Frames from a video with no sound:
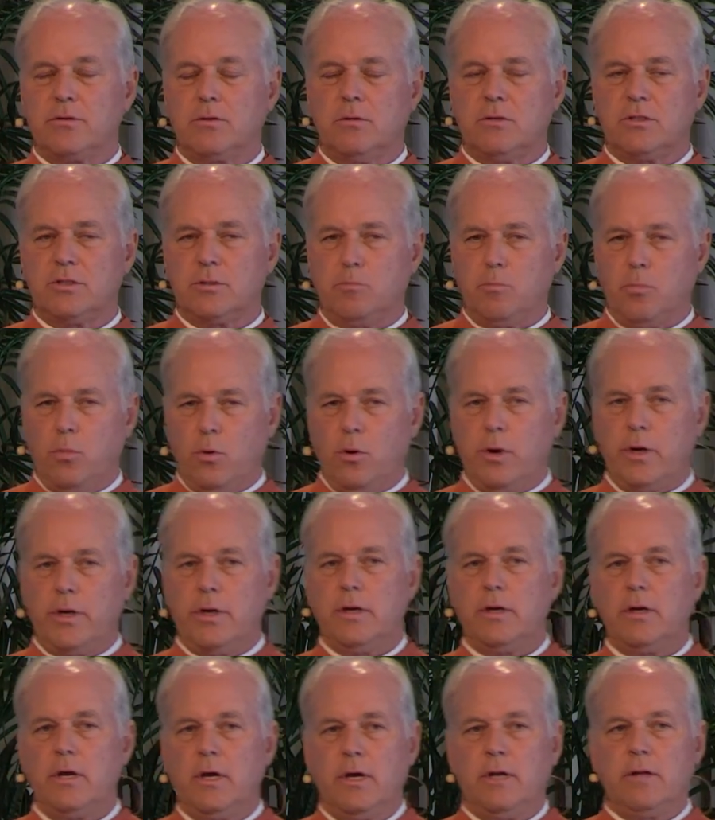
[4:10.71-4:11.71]
So it's
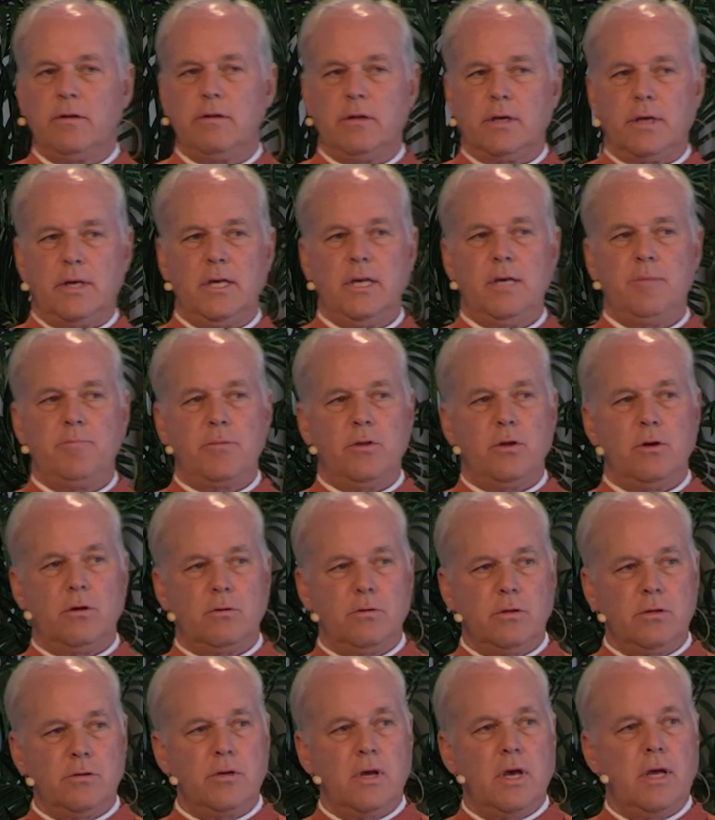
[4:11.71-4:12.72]
important to keep
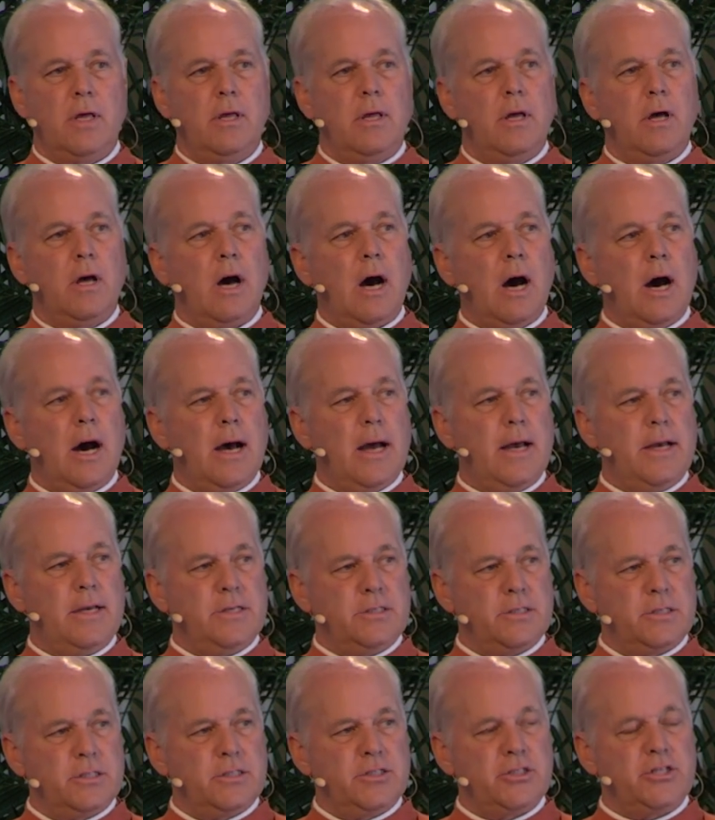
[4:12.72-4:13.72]
those
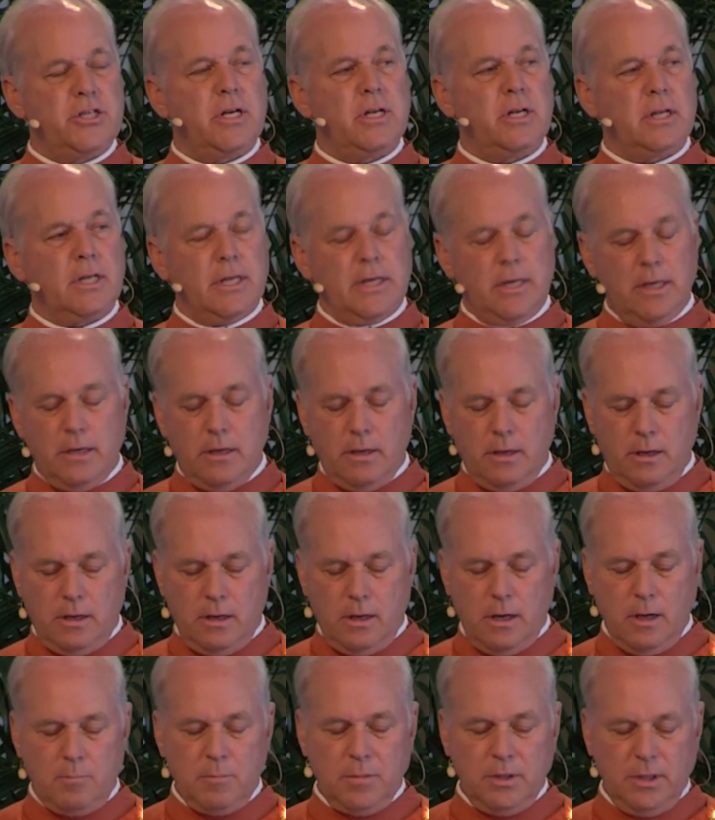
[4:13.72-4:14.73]
eyes gently
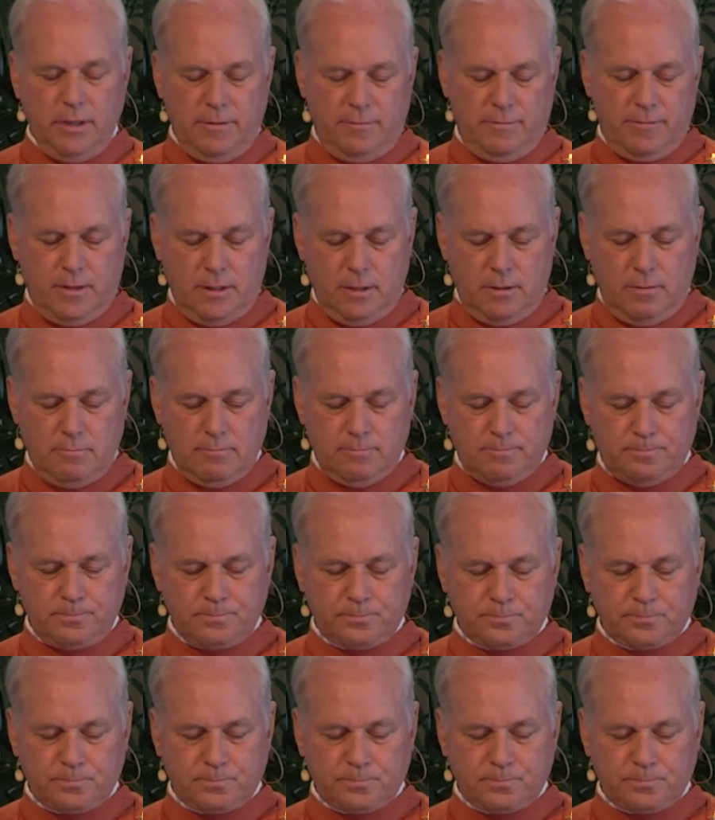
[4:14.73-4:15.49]
uplifted.